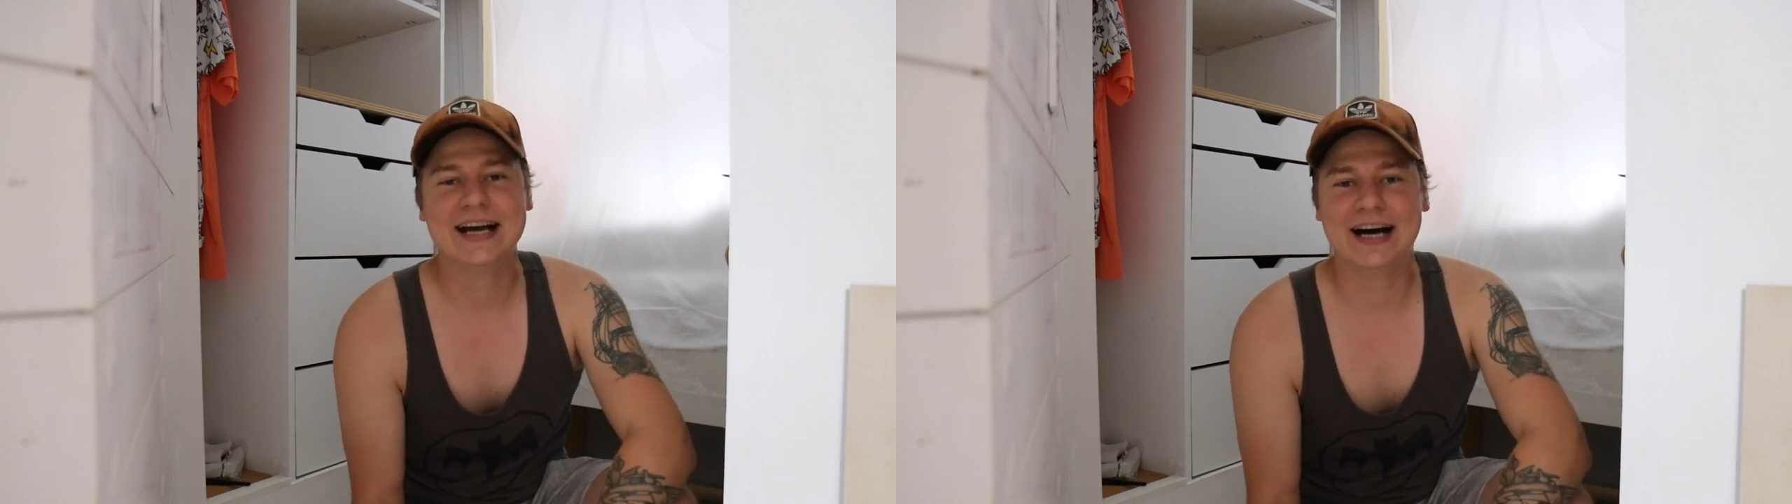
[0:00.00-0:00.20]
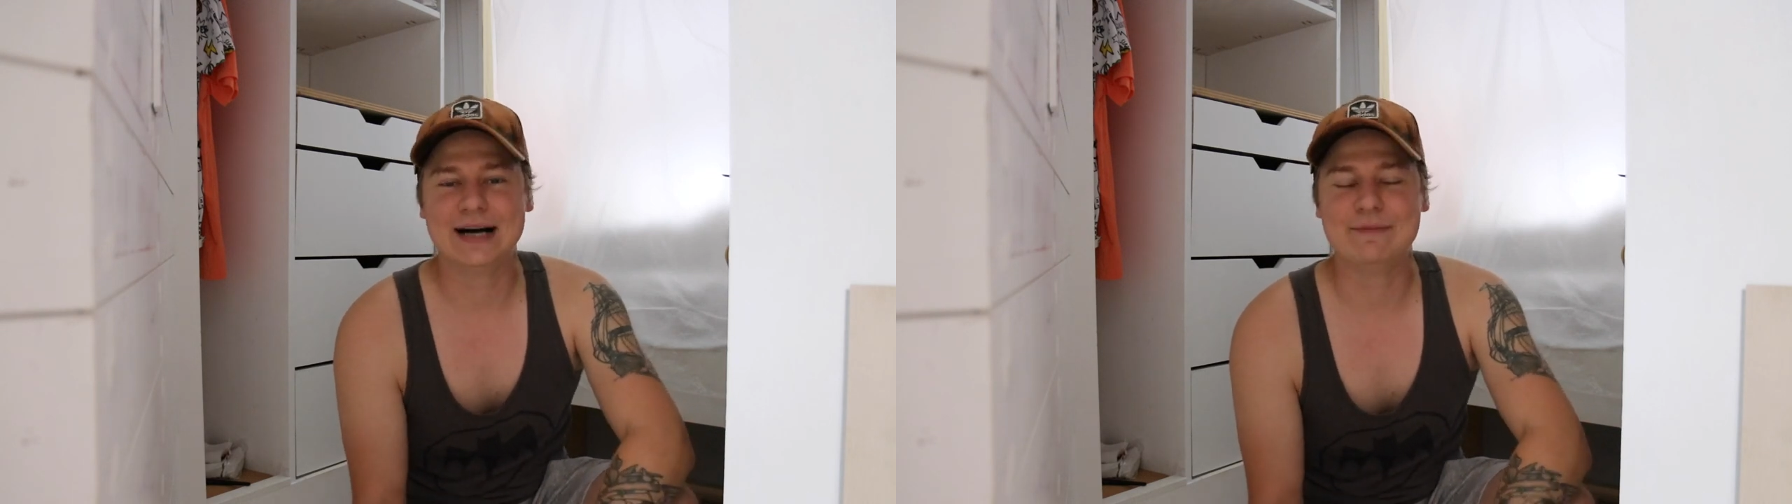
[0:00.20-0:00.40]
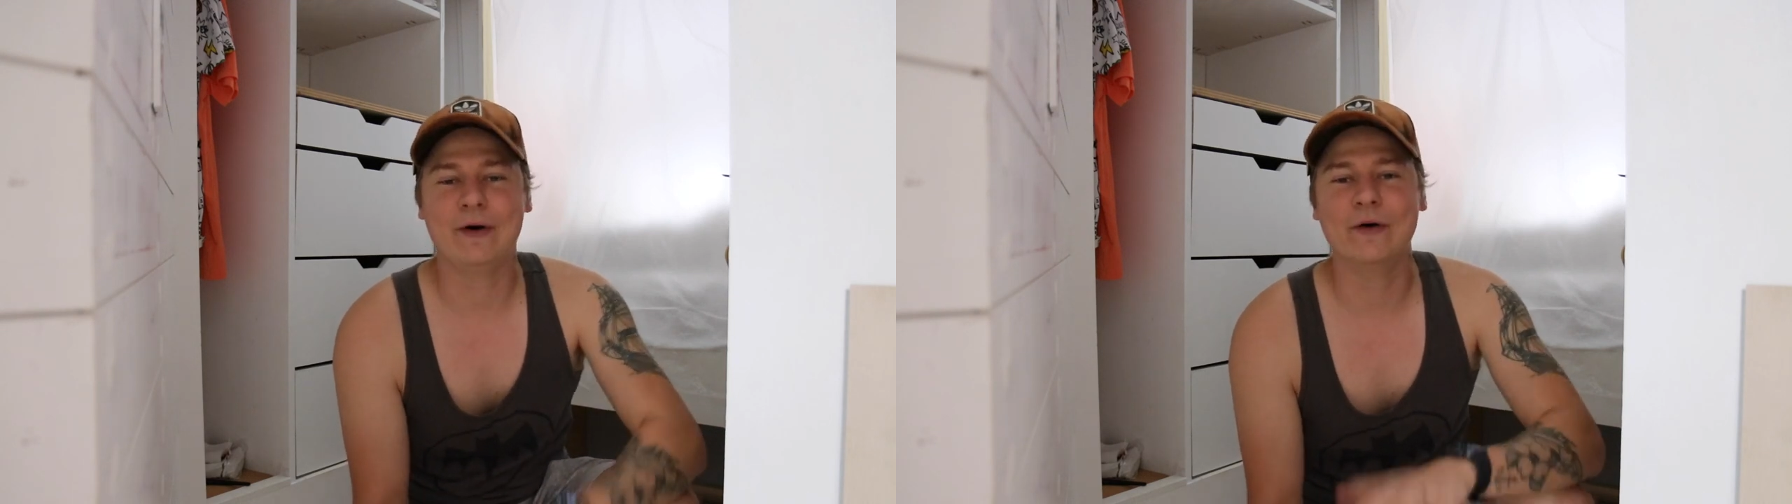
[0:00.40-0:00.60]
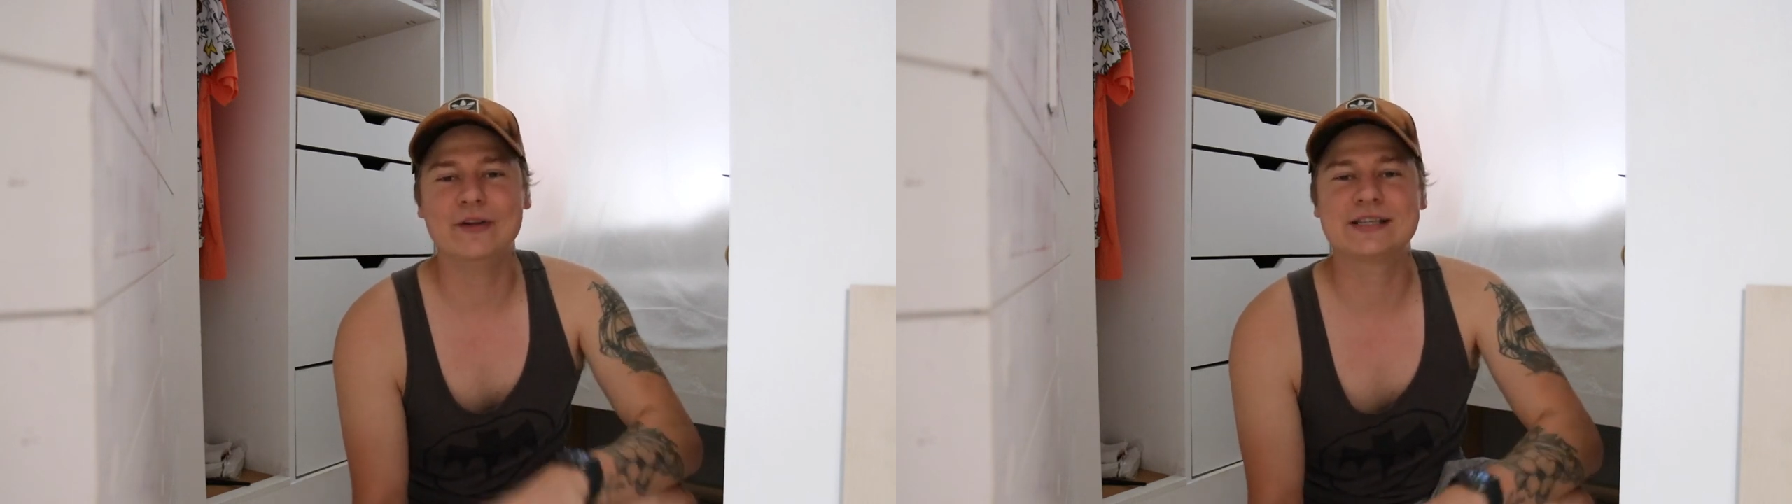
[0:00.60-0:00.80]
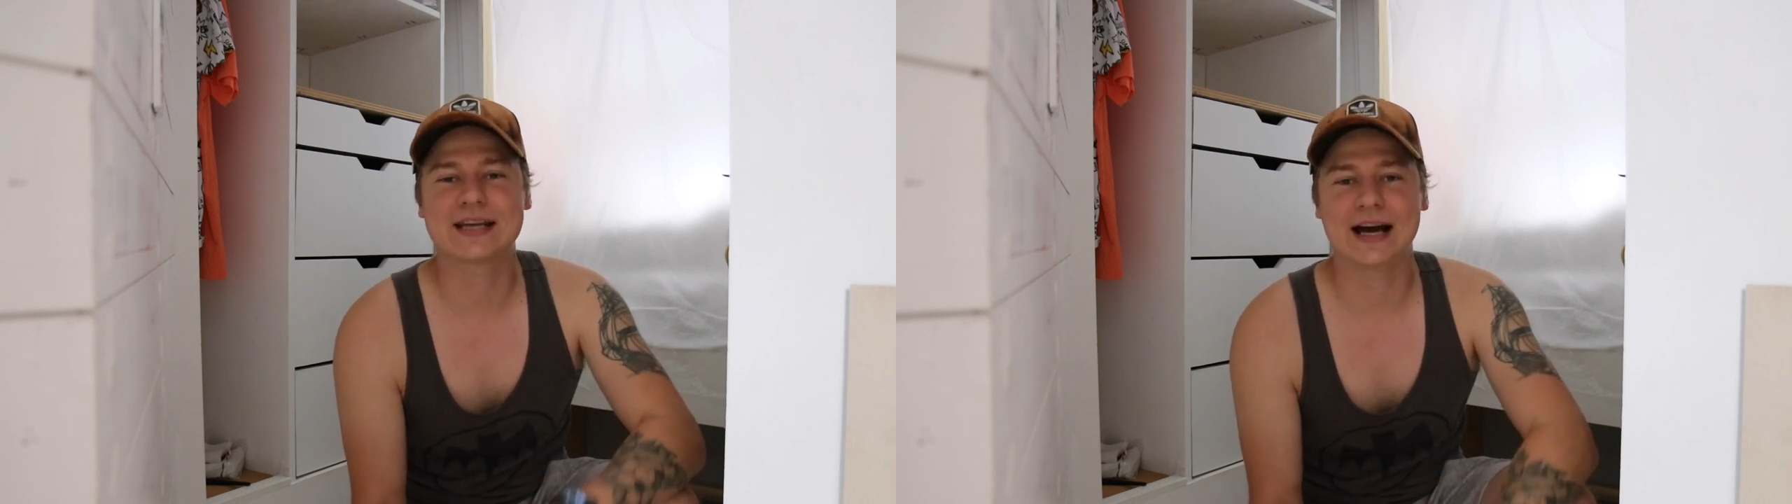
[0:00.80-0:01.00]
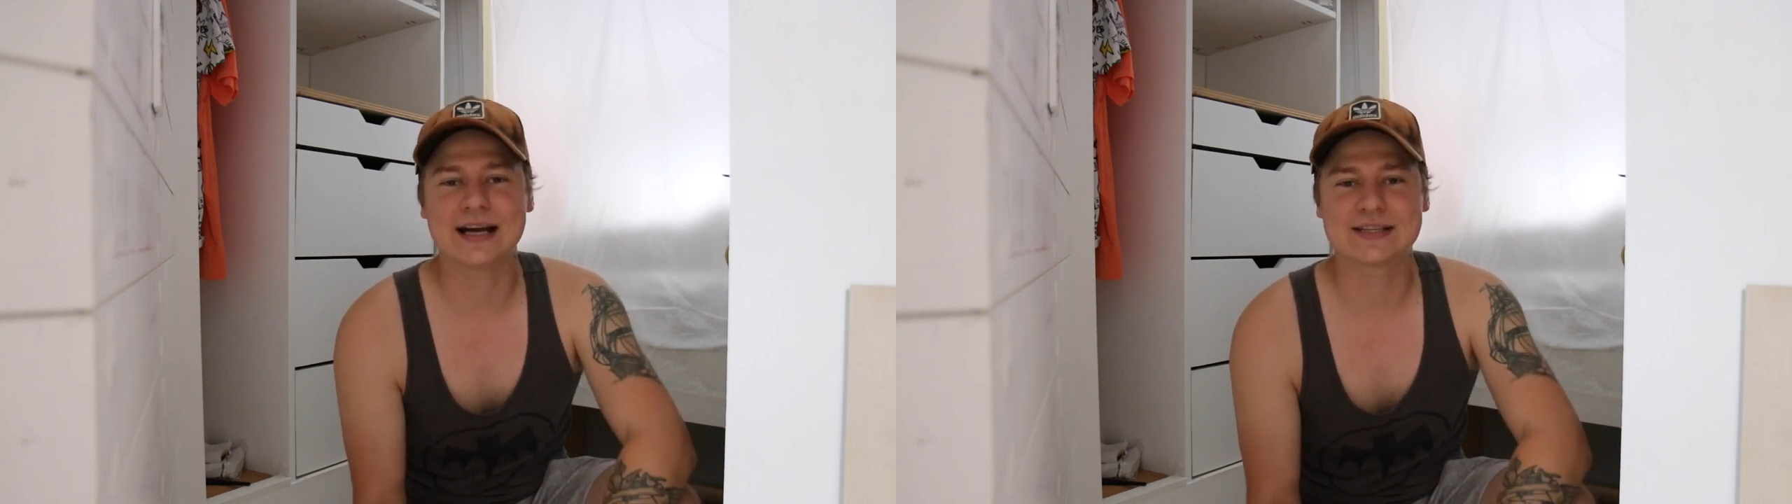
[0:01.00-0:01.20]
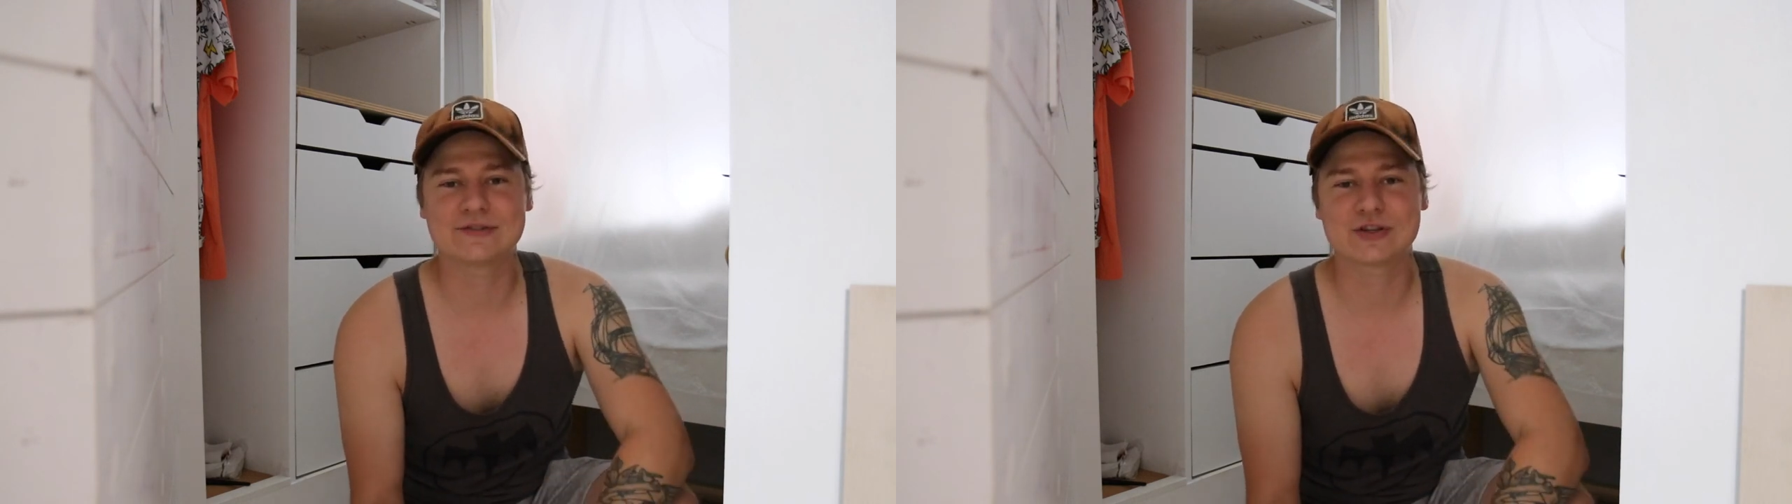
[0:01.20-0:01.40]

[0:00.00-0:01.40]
All these guys have